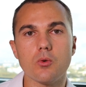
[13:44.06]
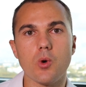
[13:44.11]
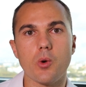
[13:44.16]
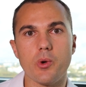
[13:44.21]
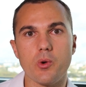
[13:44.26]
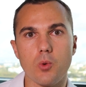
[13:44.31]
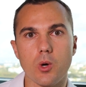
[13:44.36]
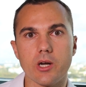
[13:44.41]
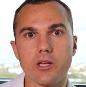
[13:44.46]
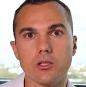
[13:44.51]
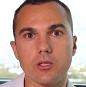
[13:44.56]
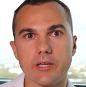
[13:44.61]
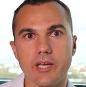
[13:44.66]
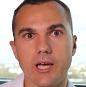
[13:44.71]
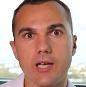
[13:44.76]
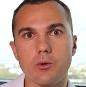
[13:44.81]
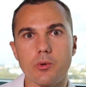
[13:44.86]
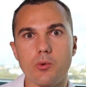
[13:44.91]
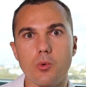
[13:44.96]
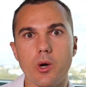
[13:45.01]
what we want to look
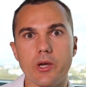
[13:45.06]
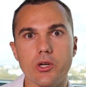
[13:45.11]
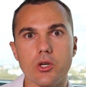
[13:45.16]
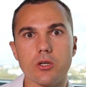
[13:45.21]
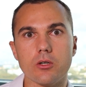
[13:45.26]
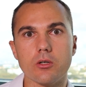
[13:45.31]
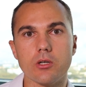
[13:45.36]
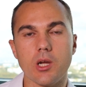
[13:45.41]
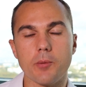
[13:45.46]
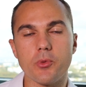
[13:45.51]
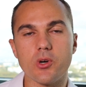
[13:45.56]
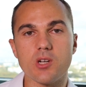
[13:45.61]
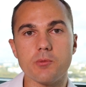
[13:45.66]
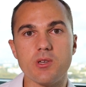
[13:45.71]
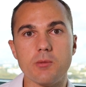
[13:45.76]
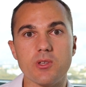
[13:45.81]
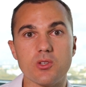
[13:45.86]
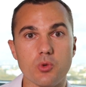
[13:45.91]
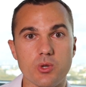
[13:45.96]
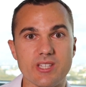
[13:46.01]
at, we want your number to
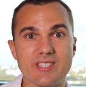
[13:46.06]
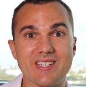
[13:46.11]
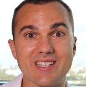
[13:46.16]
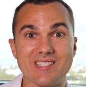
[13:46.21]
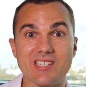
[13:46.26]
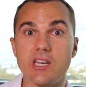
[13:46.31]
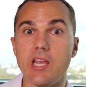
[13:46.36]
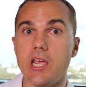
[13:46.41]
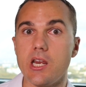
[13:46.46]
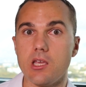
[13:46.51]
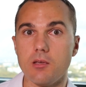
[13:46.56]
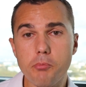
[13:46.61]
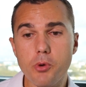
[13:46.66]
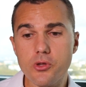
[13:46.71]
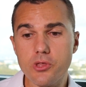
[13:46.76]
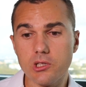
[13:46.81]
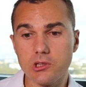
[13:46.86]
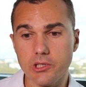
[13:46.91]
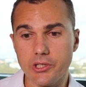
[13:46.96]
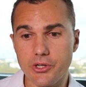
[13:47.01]
be between 60 and 80.
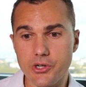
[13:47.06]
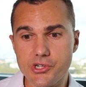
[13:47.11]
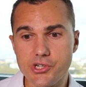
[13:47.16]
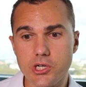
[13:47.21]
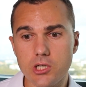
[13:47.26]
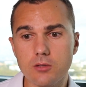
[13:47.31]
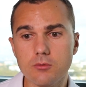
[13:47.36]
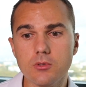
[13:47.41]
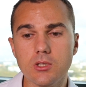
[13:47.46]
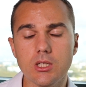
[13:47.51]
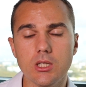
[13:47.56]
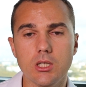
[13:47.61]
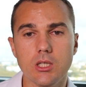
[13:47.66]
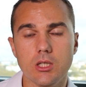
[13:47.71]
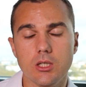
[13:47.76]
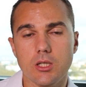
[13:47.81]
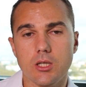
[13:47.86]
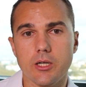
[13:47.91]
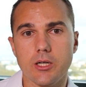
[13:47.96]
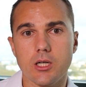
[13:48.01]
Per the literature,
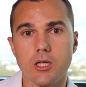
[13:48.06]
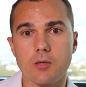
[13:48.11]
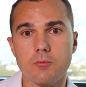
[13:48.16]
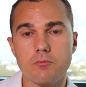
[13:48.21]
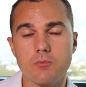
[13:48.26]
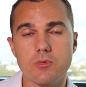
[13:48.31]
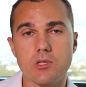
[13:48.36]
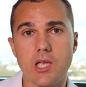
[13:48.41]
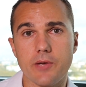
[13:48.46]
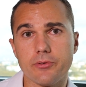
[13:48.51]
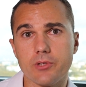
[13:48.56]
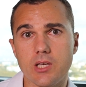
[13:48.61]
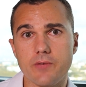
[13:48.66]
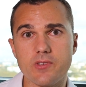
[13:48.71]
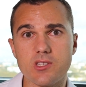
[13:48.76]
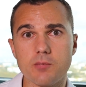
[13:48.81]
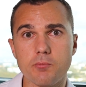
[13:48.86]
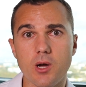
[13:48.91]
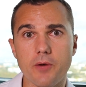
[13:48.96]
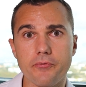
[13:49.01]
um, definitely if
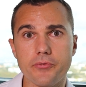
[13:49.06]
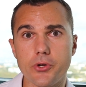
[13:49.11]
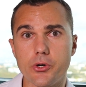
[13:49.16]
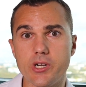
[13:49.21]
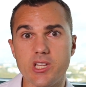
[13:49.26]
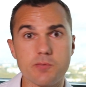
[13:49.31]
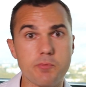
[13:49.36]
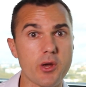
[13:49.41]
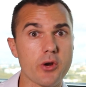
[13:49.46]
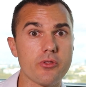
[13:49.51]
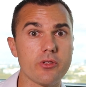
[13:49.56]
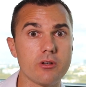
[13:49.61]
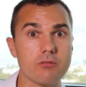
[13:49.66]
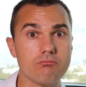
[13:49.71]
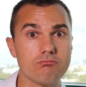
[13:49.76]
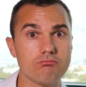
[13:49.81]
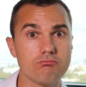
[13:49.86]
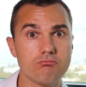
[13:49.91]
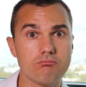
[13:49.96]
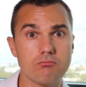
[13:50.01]
it's above 30, it's better
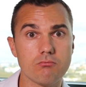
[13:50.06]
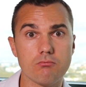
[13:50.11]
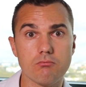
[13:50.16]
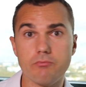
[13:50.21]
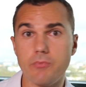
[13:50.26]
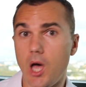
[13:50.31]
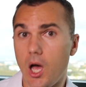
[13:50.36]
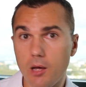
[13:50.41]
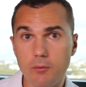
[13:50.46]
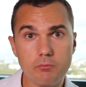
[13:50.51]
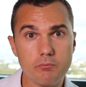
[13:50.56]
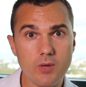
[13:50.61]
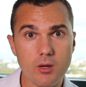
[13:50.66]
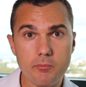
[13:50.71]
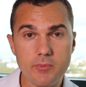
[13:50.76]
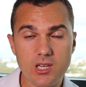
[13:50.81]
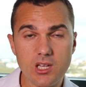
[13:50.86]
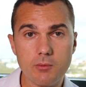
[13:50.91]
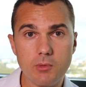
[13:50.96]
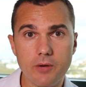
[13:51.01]
than not
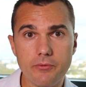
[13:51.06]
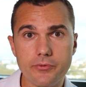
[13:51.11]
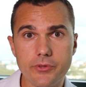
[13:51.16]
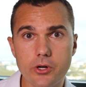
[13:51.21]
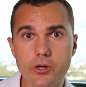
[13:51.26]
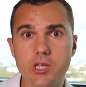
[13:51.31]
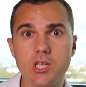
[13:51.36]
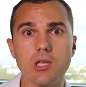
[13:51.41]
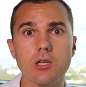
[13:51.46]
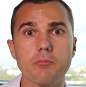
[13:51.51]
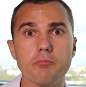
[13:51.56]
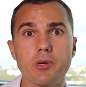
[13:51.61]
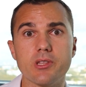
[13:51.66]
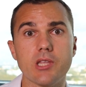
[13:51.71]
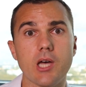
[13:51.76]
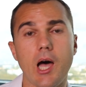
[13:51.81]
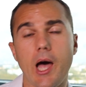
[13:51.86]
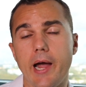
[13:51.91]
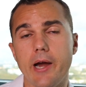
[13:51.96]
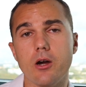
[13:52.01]
being above 30,
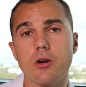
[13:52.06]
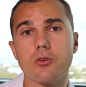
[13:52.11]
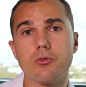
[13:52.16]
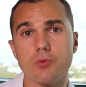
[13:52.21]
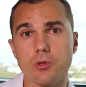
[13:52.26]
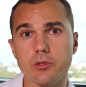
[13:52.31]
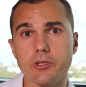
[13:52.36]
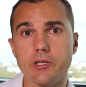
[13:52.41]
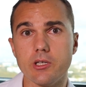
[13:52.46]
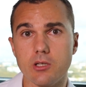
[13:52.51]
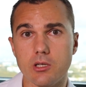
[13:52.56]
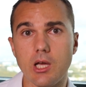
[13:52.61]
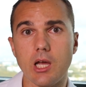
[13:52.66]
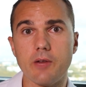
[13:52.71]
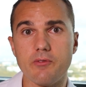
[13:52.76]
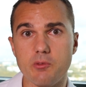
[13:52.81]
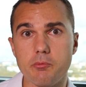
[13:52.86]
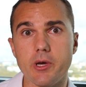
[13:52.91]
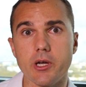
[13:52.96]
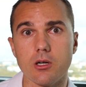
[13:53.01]
but the higher really
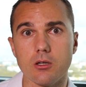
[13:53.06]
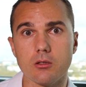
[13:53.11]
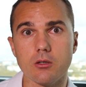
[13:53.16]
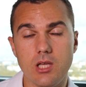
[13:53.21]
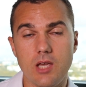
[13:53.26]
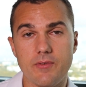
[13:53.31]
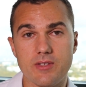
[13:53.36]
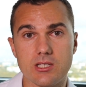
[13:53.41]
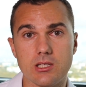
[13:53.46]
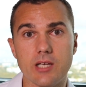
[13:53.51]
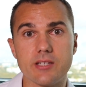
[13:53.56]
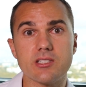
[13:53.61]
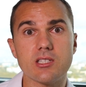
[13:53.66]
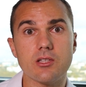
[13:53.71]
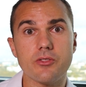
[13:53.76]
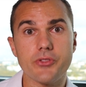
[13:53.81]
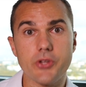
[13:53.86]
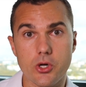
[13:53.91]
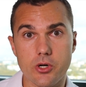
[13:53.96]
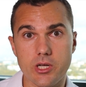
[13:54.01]
kind of the better. If it's less
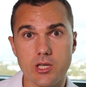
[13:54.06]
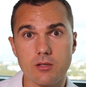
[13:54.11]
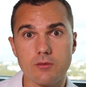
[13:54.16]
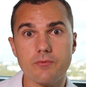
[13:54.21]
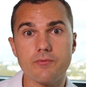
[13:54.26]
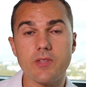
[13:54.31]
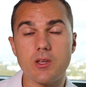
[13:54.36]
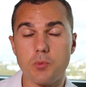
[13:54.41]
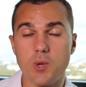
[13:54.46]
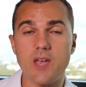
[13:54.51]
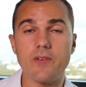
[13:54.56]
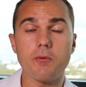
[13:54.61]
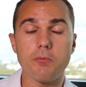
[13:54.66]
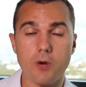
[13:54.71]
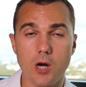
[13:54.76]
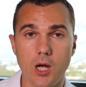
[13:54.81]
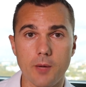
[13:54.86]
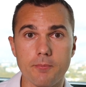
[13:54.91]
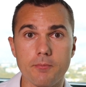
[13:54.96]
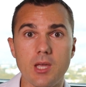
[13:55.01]
than 30, then we have a
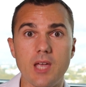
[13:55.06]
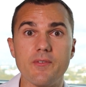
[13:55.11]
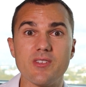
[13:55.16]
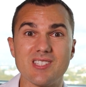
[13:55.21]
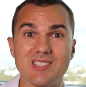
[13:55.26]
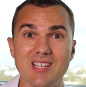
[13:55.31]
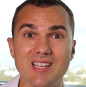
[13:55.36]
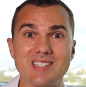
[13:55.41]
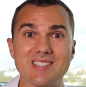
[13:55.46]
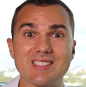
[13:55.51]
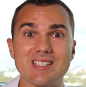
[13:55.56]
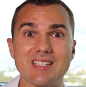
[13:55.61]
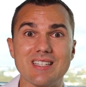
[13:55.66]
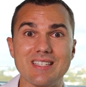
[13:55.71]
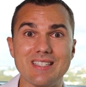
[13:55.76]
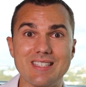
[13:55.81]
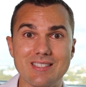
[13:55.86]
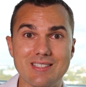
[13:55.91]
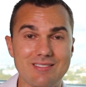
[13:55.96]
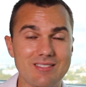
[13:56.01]
problem. If it's less
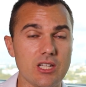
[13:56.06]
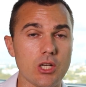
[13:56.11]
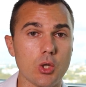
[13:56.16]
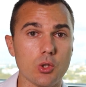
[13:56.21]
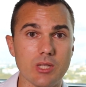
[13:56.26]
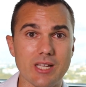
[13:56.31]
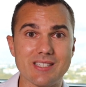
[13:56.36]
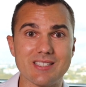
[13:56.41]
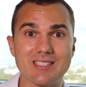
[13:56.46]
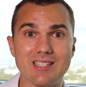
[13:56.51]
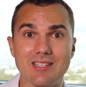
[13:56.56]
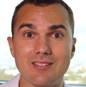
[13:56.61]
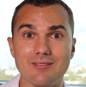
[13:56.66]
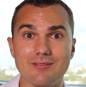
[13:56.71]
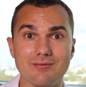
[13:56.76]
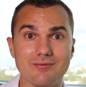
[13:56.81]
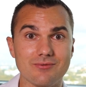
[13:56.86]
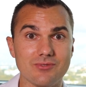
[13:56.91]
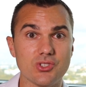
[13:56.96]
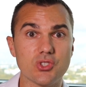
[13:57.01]
than, you know, less
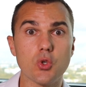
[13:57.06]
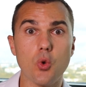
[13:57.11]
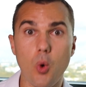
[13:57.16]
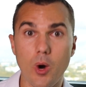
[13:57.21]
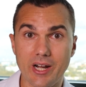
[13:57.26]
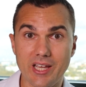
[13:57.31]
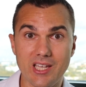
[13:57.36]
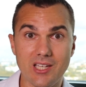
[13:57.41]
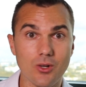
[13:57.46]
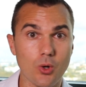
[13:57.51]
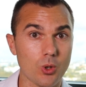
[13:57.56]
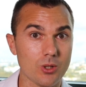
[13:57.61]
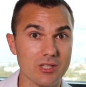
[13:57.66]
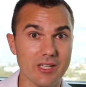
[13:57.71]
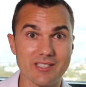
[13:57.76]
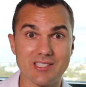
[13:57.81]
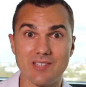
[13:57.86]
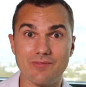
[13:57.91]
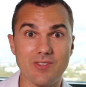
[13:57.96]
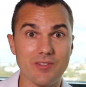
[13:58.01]
than 20 or
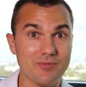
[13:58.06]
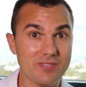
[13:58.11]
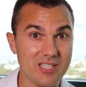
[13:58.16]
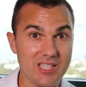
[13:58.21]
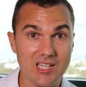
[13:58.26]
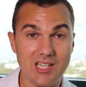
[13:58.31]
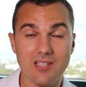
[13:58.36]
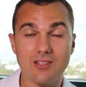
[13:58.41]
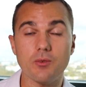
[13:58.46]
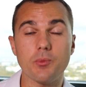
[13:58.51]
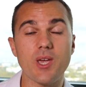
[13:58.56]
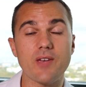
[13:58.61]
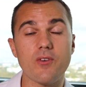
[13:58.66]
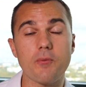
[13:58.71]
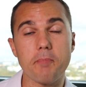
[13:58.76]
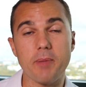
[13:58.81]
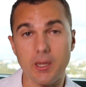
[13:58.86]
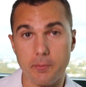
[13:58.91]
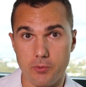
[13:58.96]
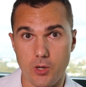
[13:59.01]
less than 15, then we have
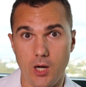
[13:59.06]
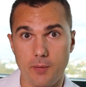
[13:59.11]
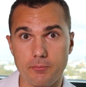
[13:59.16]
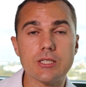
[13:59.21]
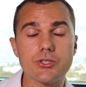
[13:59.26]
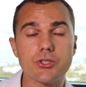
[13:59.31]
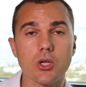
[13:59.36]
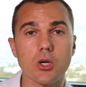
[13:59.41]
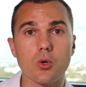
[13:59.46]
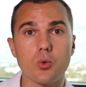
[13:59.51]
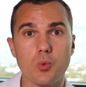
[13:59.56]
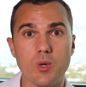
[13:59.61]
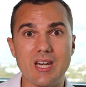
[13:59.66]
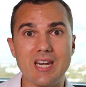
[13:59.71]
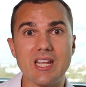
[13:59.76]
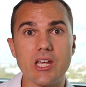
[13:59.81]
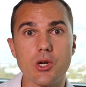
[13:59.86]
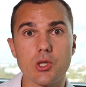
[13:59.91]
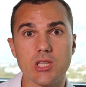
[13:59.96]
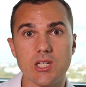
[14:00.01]
a big problem. So we need
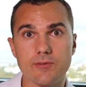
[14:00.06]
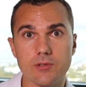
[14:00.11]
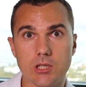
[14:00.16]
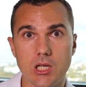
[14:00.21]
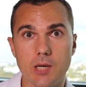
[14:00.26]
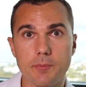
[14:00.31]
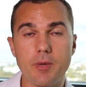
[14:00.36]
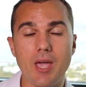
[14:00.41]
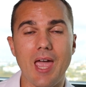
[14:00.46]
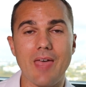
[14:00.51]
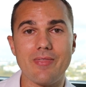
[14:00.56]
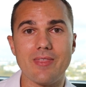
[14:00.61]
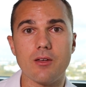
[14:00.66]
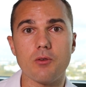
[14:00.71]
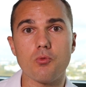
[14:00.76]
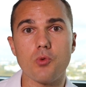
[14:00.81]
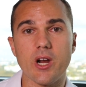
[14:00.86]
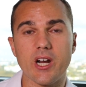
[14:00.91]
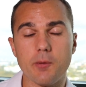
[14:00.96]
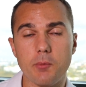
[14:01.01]
to get your level up and
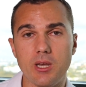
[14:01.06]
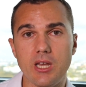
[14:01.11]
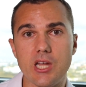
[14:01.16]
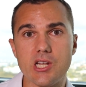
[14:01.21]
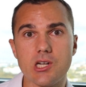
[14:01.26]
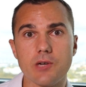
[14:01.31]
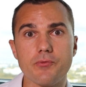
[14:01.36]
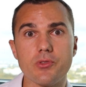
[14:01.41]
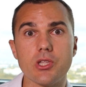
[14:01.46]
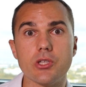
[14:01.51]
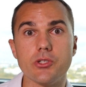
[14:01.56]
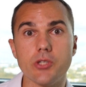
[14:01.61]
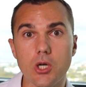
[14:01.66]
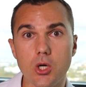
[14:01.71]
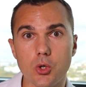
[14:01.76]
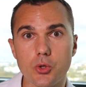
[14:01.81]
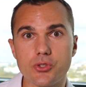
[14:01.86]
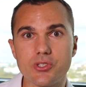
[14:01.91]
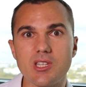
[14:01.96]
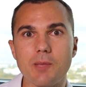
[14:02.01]
the recommendation for the
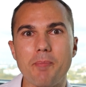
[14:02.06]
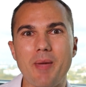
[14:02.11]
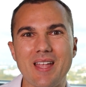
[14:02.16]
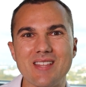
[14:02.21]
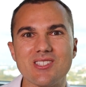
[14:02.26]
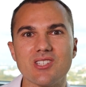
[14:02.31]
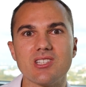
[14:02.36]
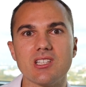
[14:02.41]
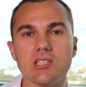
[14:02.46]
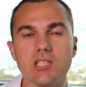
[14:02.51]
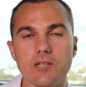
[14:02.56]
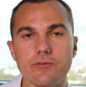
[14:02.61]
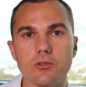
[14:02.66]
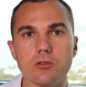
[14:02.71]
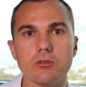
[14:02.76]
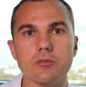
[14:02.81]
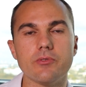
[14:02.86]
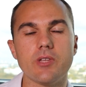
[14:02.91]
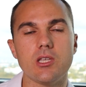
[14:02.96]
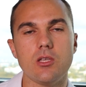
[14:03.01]
dose depends on the
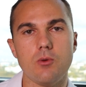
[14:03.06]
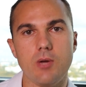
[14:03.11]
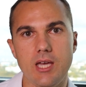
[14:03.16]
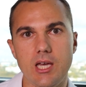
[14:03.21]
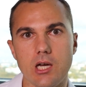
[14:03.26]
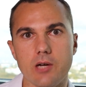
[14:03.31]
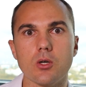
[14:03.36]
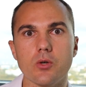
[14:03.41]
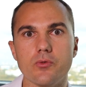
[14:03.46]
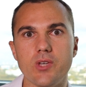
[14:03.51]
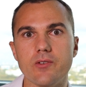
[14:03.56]
level that you have.